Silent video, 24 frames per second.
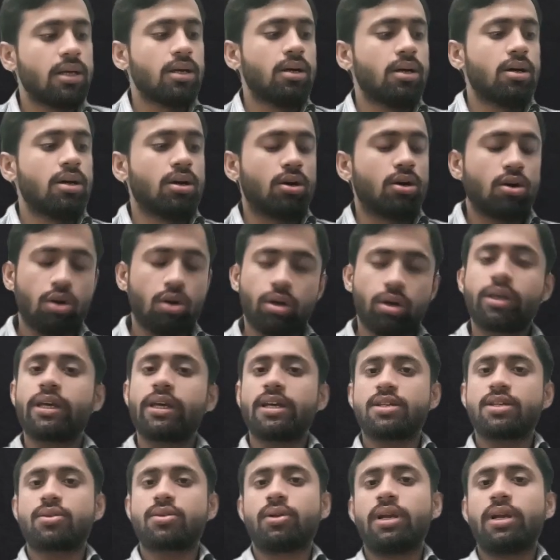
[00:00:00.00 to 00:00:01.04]
Okay,
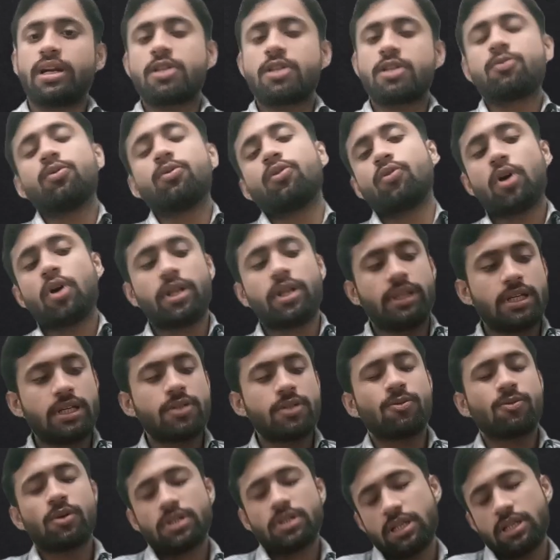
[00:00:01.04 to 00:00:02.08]
so let's move on. This
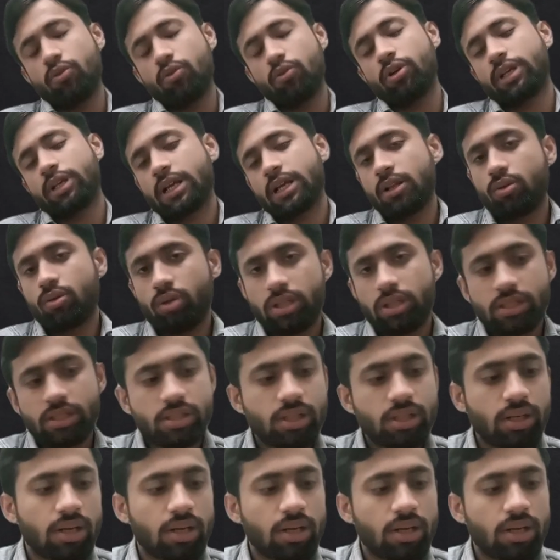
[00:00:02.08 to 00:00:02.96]
was a good calculation.